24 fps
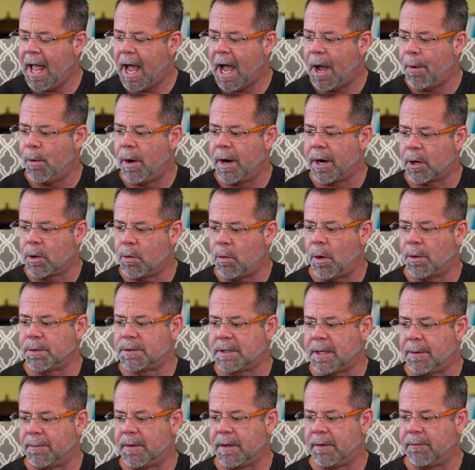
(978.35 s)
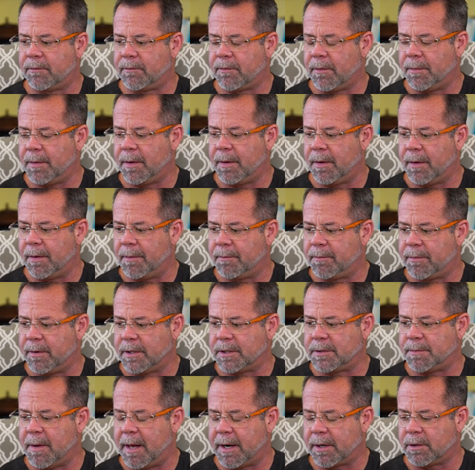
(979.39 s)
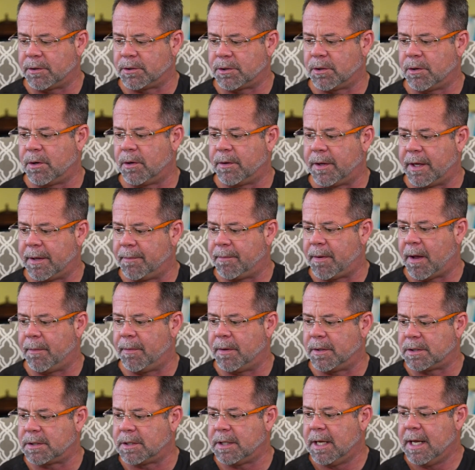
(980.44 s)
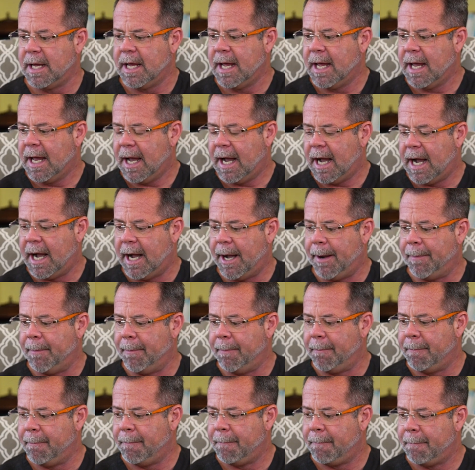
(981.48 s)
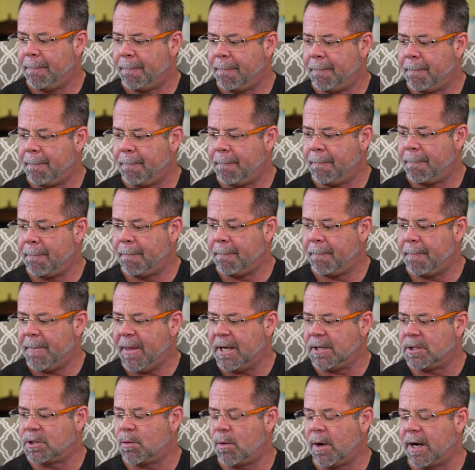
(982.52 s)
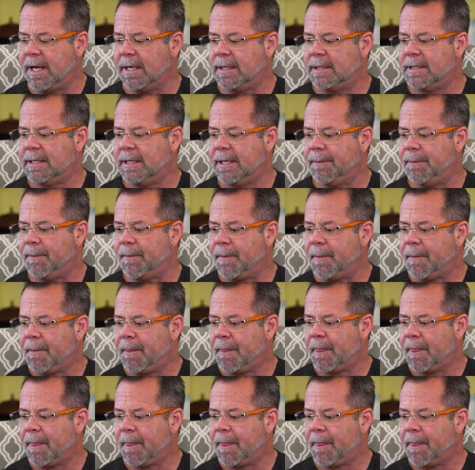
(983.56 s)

I want to quote something from the British Medical Journal they published um, in 2018.